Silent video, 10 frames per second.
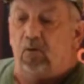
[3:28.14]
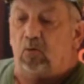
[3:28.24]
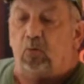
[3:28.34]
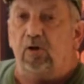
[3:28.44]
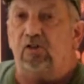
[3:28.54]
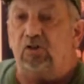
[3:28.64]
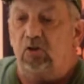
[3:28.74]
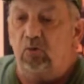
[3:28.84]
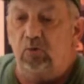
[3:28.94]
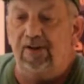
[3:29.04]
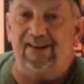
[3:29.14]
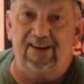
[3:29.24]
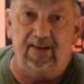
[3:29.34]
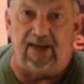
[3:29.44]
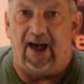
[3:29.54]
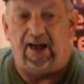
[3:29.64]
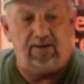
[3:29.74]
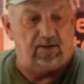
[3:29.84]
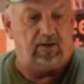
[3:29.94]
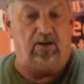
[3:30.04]
The reason you need that
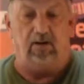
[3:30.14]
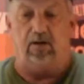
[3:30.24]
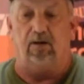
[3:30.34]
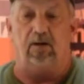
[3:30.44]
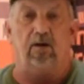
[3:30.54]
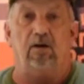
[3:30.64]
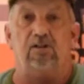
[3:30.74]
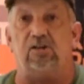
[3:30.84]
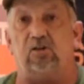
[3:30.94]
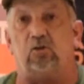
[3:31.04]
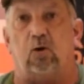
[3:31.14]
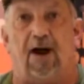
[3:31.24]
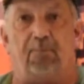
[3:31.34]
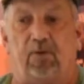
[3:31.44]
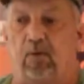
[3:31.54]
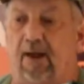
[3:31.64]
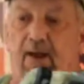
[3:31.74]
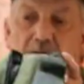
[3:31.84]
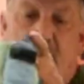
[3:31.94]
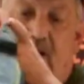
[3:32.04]
cinch strap,
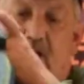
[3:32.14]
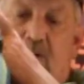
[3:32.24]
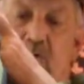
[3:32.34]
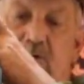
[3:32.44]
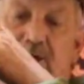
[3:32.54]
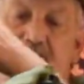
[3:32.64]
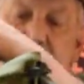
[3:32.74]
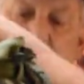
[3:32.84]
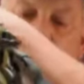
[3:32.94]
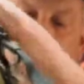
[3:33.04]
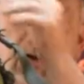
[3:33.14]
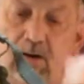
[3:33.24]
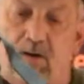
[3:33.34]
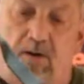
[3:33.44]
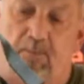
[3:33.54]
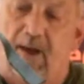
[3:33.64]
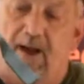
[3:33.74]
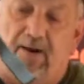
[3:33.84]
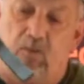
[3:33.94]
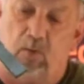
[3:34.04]
okay, and you need a good
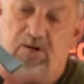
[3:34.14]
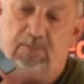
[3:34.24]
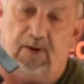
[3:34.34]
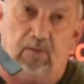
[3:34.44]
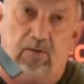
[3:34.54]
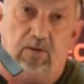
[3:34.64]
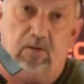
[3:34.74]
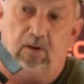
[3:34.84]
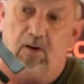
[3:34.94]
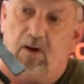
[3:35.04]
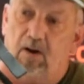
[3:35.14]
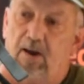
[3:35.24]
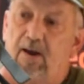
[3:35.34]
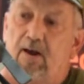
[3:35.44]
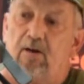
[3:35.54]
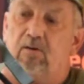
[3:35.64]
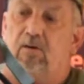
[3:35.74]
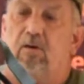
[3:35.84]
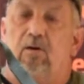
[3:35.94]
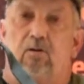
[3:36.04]
padded waist belt and
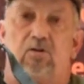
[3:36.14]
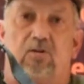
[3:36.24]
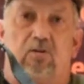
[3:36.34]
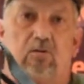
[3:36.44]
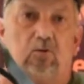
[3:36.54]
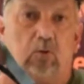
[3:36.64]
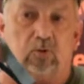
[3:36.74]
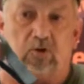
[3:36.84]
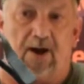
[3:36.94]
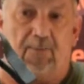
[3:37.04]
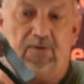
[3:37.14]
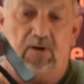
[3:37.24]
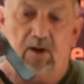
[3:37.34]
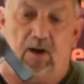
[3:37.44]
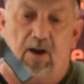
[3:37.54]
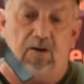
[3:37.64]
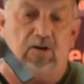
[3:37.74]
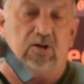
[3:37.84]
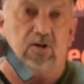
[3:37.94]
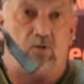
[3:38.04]
shoulder straps and a
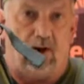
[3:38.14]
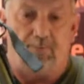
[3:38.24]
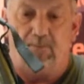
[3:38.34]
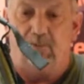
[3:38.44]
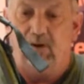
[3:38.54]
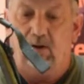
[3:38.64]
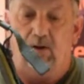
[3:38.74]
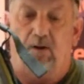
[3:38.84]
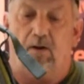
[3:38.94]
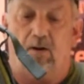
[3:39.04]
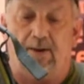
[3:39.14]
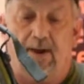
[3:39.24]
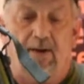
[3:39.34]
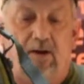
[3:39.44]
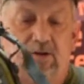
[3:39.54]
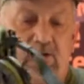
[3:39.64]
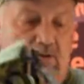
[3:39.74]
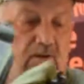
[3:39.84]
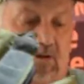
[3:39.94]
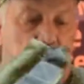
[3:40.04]
chest strap, okay, is
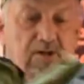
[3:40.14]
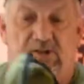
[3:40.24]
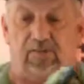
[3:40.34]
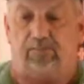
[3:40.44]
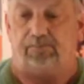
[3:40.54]
this.